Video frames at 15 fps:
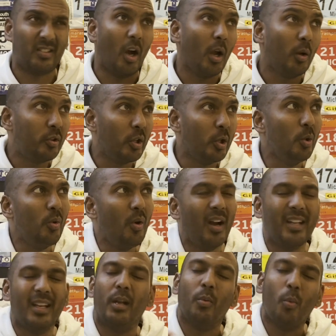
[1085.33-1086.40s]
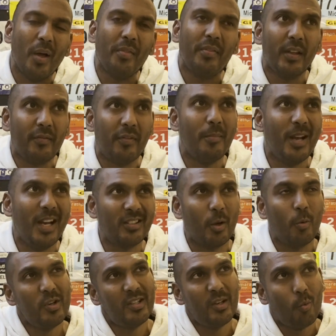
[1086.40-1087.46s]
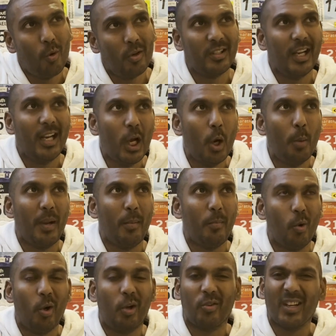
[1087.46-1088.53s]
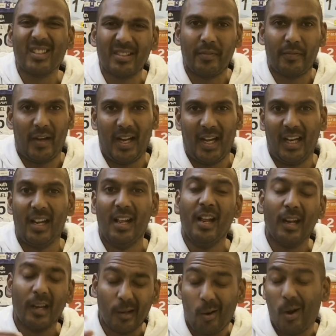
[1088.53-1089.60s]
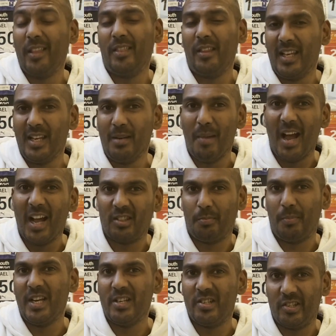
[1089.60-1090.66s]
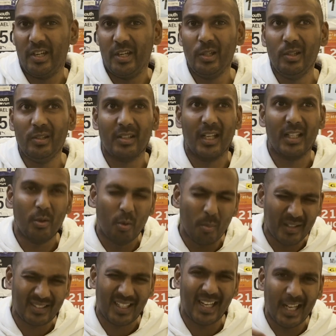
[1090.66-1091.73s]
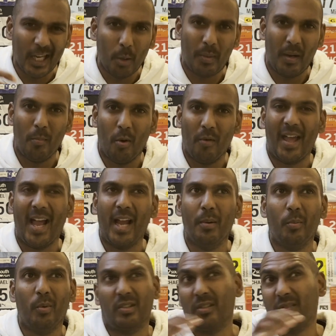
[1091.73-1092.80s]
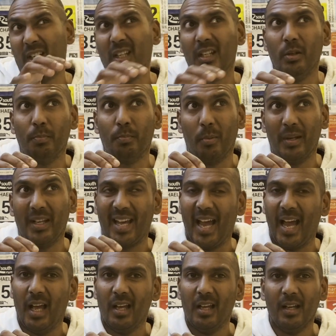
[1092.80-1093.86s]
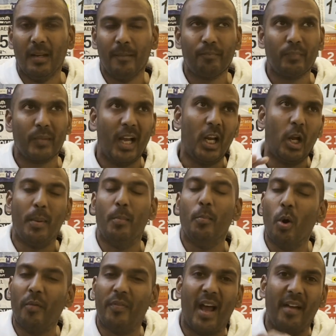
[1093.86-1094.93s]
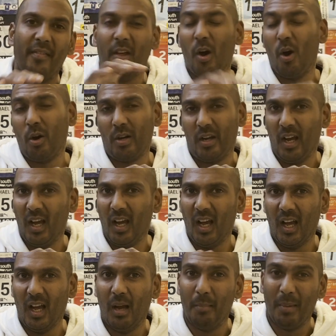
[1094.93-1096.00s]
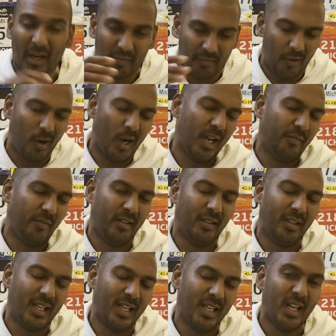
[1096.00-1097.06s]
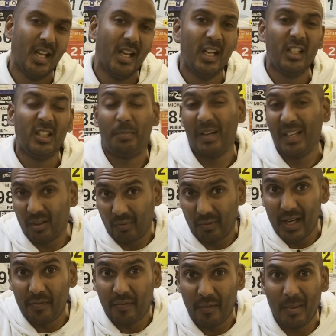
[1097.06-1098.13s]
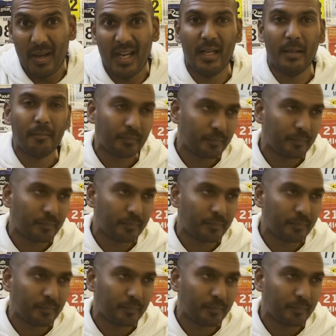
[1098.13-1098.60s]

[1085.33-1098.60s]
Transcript: I do, you know, the one thing for me is I wish it was a little bit more aggressive feeling like the Metaspeed shoes, and you almost had a little bit more of that element, which I think you probably get a little bit more of that in the Hoka Mach 5 and the Speed 3 for me.